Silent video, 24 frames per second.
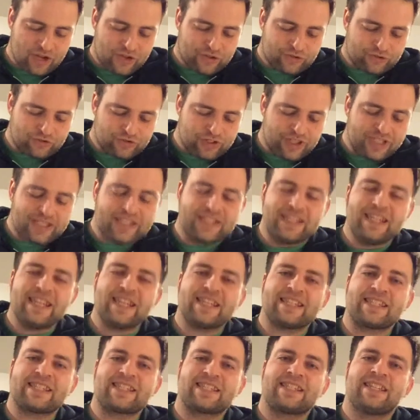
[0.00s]

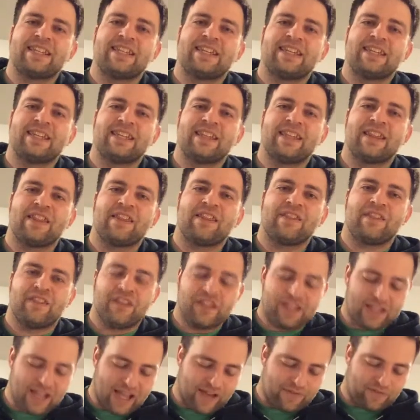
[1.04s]
Resist the
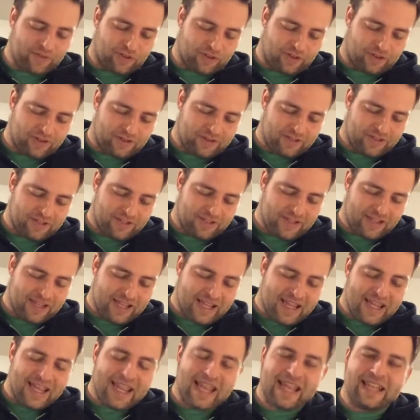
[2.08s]
devil,
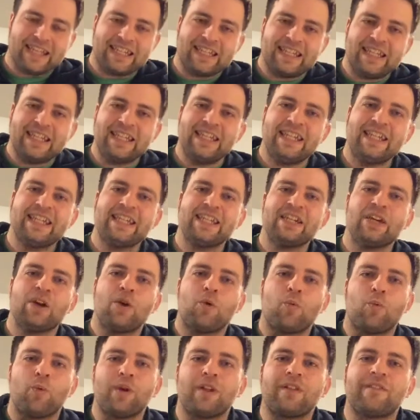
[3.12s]
and he
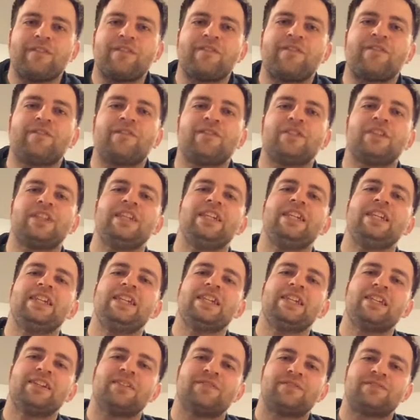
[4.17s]
will
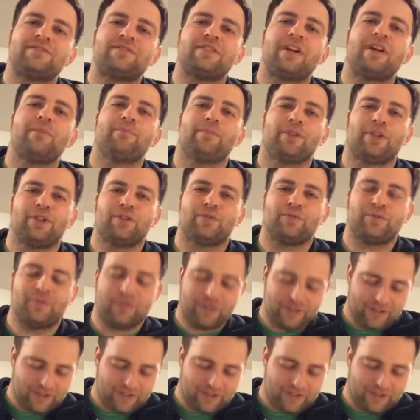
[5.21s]
flee from you.